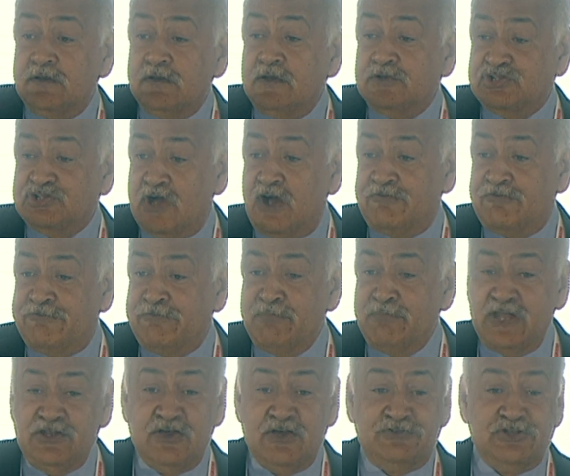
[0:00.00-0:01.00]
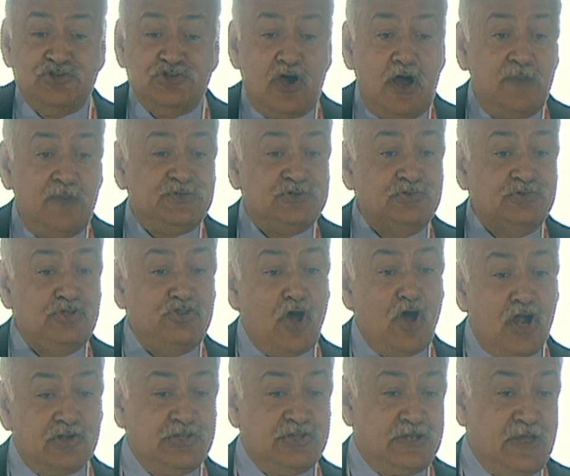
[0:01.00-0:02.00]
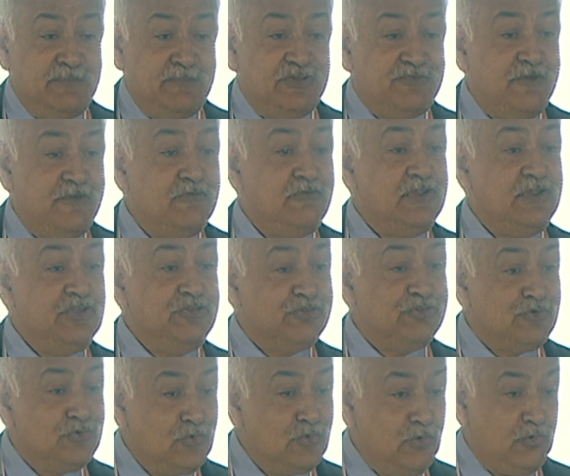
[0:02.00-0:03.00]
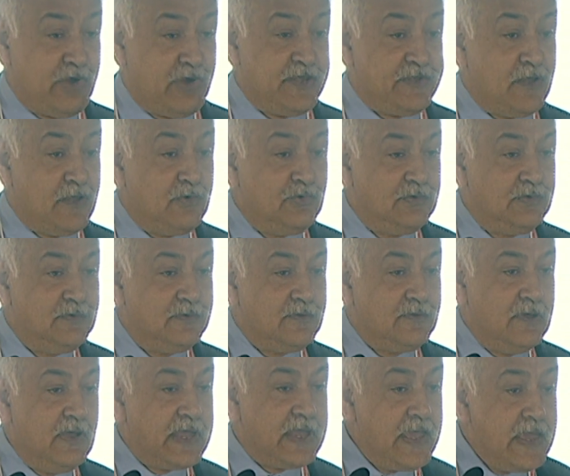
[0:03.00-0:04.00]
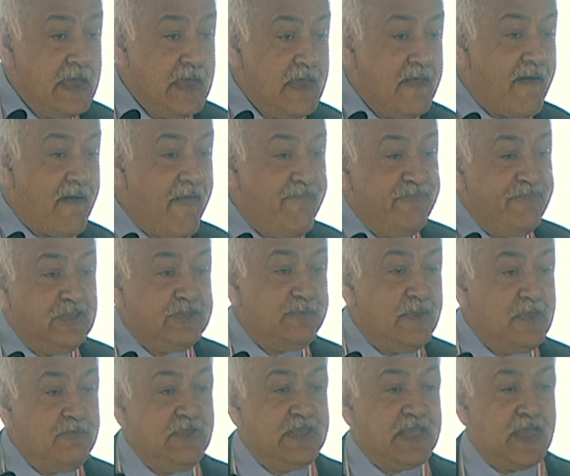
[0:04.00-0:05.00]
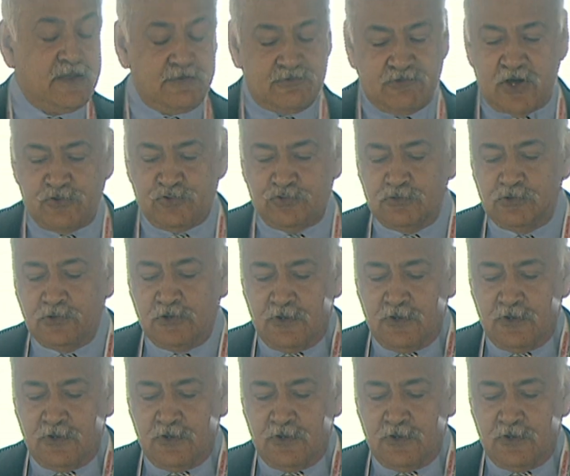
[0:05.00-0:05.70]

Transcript: shove many of the jobs to the northern hemisphere where it is cool right now, okay? And this way we can try to,